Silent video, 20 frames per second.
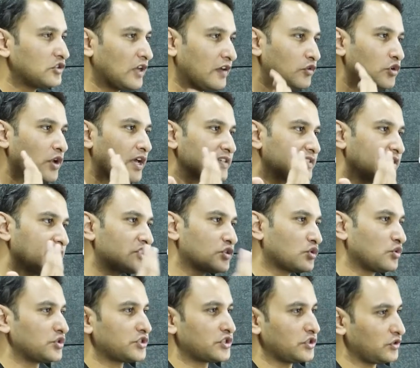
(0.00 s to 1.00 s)
So I want to ask
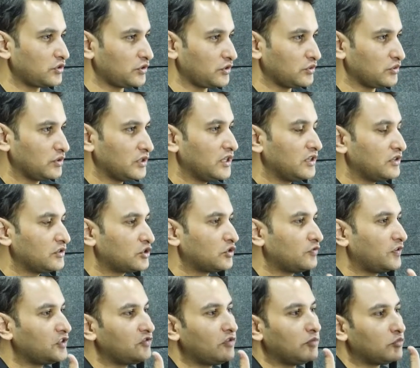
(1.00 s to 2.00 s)
this question to you.
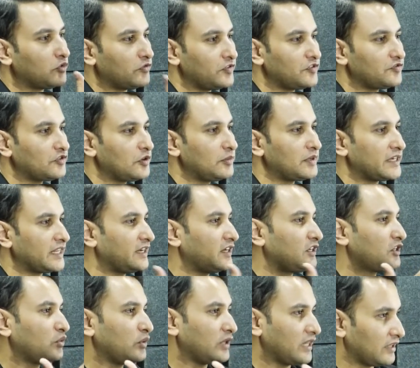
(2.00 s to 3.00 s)
So when you were moving from
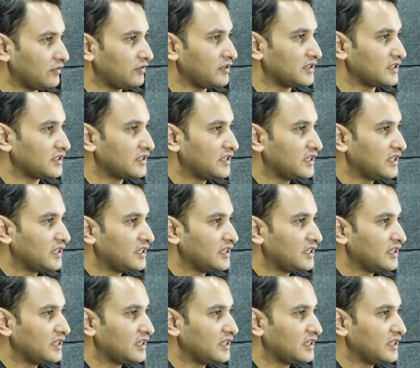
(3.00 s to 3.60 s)
10th to 11th,